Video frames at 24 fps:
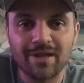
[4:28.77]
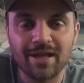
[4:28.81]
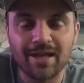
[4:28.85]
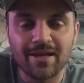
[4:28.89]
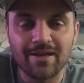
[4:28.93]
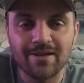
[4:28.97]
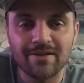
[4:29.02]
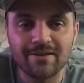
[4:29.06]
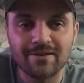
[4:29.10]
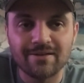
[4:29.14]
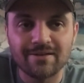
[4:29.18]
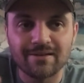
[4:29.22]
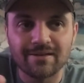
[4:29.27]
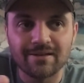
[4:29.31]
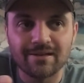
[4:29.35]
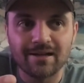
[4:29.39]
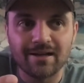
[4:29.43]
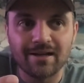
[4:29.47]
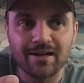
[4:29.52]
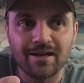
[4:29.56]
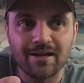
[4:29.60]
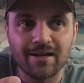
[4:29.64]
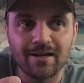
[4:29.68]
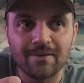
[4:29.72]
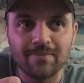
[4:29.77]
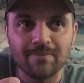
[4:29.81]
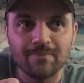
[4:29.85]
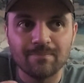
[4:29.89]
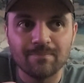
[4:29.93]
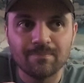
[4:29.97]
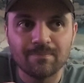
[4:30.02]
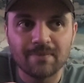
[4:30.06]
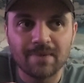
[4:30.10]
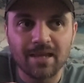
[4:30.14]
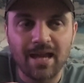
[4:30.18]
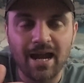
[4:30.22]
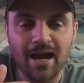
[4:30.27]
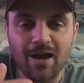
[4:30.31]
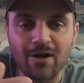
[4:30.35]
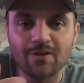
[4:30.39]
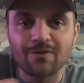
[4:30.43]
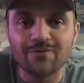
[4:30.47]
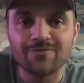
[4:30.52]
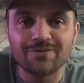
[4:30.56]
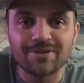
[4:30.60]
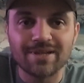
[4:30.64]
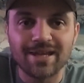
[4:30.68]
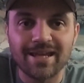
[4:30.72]
and um,
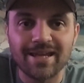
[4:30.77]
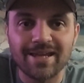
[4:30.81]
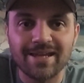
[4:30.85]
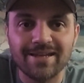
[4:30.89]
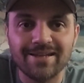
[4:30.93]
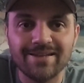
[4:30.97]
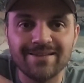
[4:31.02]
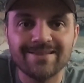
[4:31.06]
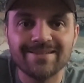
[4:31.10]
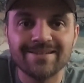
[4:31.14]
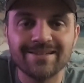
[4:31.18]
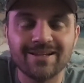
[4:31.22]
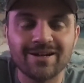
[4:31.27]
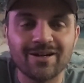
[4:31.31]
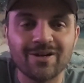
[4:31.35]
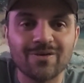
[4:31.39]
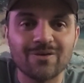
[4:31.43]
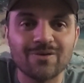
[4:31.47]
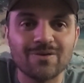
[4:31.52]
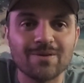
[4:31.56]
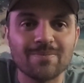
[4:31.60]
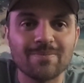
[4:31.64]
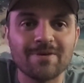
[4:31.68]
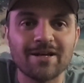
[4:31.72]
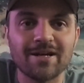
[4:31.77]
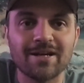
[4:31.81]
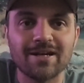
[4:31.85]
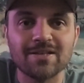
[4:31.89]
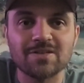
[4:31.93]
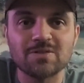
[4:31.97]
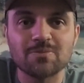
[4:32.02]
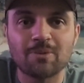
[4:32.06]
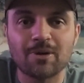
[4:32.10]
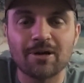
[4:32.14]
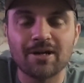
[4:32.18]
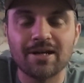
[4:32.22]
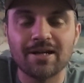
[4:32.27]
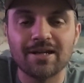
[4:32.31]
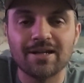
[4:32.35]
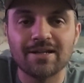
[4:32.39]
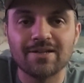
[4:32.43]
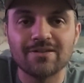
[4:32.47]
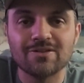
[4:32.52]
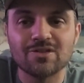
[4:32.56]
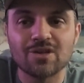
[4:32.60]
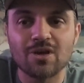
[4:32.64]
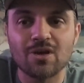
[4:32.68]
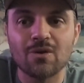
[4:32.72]
out of date, you know, the minute it's printed.
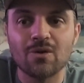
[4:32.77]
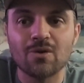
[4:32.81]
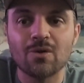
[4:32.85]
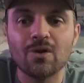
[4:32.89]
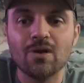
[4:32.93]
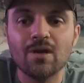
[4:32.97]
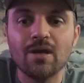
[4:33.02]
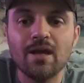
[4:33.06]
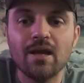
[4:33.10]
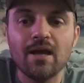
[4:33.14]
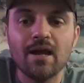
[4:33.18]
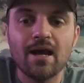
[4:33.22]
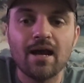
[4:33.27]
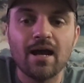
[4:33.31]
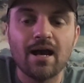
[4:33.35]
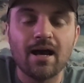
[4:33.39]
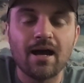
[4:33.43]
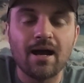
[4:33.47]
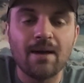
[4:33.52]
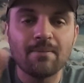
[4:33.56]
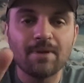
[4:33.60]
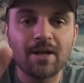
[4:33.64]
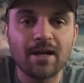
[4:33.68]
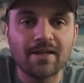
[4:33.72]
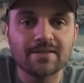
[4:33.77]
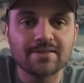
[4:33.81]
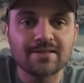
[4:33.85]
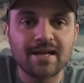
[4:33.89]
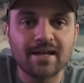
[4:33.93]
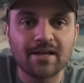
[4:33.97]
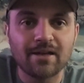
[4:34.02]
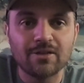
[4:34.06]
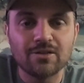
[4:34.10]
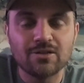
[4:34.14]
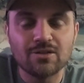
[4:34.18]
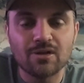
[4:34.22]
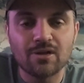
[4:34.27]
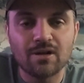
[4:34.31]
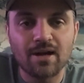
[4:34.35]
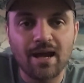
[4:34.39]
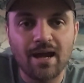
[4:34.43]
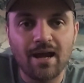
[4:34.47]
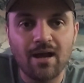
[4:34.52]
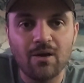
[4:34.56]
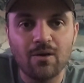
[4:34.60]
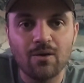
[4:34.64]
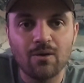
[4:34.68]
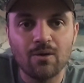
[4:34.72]
And so uh, I'm not exactly sure
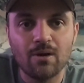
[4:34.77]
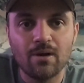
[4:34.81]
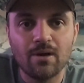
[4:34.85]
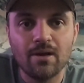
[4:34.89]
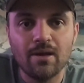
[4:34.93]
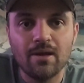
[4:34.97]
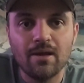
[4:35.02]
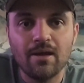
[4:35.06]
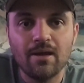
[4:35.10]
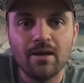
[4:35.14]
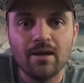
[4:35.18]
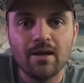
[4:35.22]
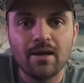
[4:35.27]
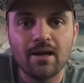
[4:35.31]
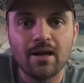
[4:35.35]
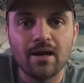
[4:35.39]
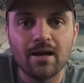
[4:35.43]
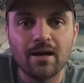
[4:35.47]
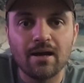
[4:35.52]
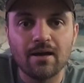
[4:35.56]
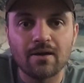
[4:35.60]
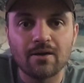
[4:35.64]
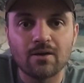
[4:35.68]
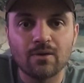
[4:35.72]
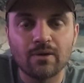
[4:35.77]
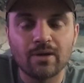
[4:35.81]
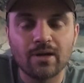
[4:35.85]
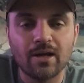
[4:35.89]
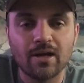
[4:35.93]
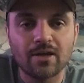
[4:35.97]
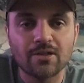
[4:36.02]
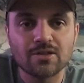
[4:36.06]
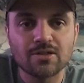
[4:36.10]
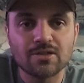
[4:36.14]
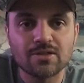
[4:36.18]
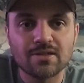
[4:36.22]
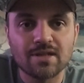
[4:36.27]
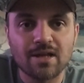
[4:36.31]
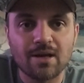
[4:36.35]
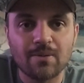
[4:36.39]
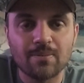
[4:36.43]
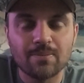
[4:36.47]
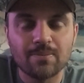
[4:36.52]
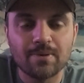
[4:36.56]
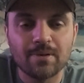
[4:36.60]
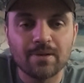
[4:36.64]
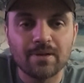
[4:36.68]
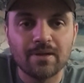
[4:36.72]
how uh, coin auctions
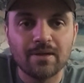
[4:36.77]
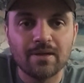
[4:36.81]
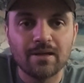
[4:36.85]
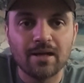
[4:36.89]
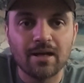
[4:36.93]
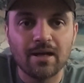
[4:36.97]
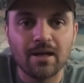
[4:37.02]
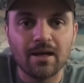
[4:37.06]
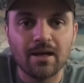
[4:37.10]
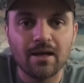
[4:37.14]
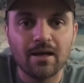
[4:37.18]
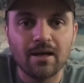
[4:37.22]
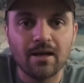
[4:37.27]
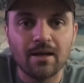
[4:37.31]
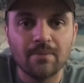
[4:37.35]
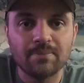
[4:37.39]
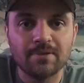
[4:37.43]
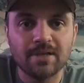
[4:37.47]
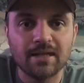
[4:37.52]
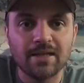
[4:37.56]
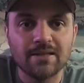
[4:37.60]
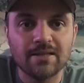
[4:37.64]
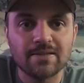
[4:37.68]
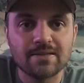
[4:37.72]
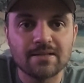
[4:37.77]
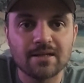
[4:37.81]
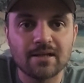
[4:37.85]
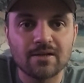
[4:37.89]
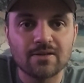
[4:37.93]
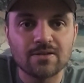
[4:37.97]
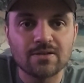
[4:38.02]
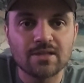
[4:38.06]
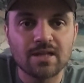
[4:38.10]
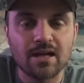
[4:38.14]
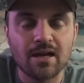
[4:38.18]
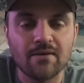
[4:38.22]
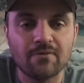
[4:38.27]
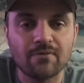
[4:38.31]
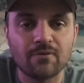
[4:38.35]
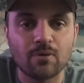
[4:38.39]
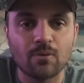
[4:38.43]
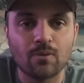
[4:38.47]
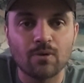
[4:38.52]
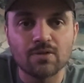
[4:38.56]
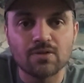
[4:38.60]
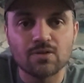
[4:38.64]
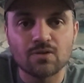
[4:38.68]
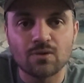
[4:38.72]
help uh, updates their stuff or
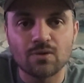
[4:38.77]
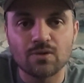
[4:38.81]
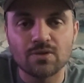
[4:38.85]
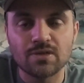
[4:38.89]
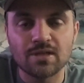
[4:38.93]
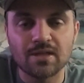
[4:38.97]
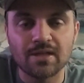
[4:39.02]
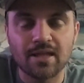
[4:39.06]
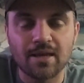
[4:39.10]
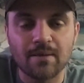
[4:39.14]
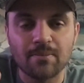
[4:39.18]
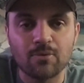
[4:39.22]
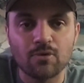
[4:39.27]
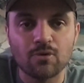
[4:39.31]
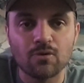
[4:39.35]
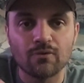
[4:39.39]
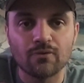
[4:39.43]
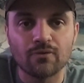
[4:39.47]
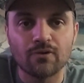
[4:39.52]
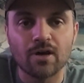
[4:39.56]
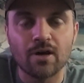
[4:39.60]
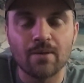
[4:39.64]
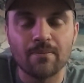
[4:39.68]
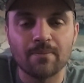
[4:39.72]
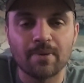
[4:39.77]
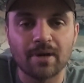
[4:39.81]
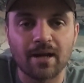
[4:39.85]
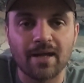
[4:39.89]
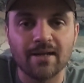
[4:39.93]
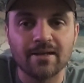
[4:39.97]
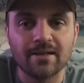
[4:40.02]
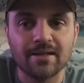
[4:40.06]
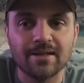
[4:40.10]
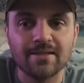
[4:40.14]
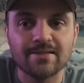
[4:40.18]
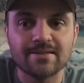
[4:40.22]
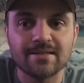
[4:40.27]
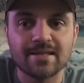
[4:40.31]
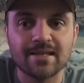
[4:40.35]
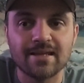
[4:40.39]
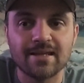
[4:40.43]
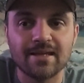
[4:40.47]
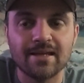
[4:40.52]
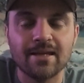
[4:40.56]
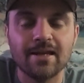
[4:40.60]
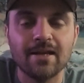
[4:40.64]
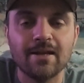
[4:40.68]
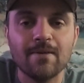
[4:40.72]
what sourcing they pull from, but I did
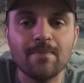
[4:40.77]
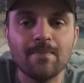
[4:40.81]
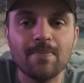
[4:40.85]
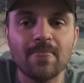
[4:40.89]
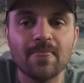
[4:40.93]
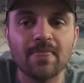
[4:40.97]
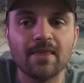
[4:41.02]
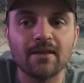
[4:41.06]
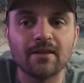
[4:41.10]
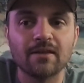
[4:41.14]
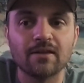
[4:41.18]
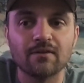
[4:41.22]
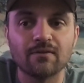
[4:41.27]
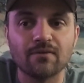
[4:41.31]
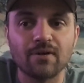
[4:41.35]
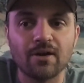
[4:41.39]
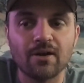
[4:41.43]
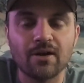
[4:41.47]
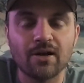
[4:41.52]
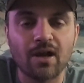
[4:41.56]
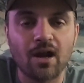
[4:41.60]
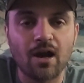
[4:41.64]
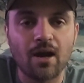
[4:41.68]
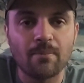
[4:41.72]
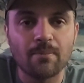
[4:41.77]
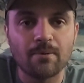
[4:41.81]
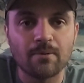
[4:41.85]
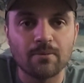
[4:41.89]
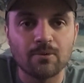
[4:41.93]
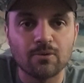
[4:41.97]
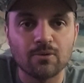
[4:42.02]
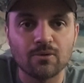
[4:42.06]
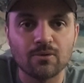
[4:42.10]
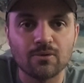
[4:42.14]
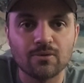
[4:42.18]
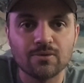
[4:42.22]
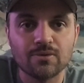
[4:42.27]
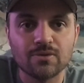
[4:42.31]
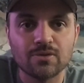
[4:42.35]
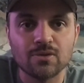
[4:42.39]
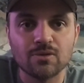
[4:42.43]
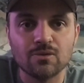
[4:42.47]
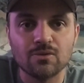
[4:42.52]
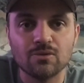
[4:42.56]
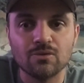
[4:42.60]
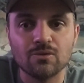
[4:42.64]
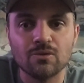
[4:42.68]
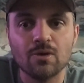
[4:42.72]
see that they're very comparable
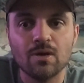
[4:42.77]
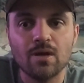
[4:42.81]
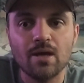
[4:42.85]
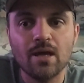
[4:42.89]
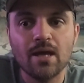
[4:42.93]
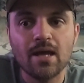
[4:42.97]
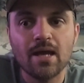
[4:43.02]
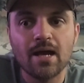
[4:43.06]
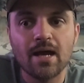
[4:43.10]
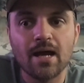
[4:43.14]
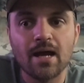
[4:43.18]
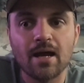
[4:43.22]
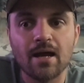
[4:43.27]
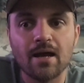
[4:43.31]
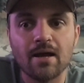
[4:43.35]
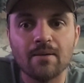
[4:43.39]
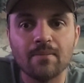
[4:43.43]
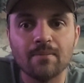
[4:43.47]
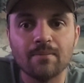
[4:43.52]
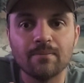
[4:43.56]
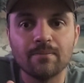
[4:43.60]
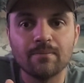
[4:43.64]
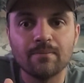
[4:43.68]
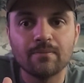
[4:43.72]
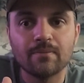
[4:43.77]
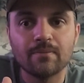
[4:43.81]
to um,